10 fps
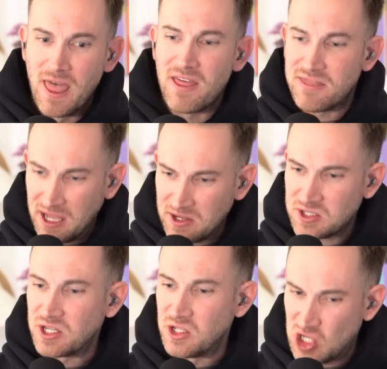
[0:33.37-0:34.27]
Things
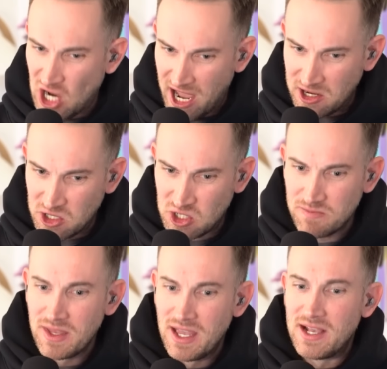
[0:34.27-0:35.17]
can change.
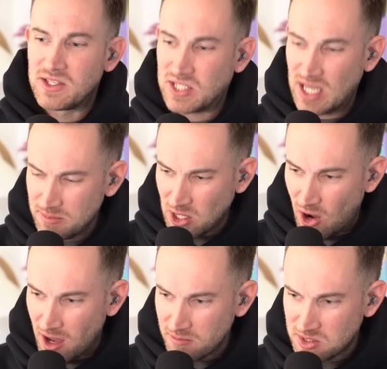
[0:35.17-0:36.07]

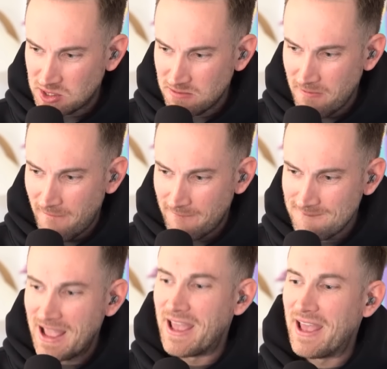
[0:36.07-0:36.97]
Sometimes,
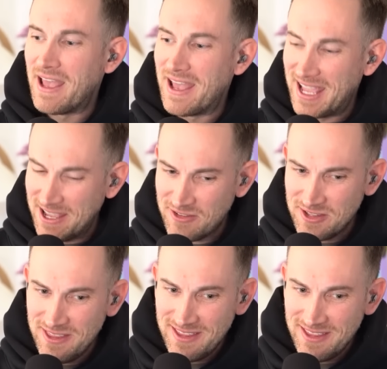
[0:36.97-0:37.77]
even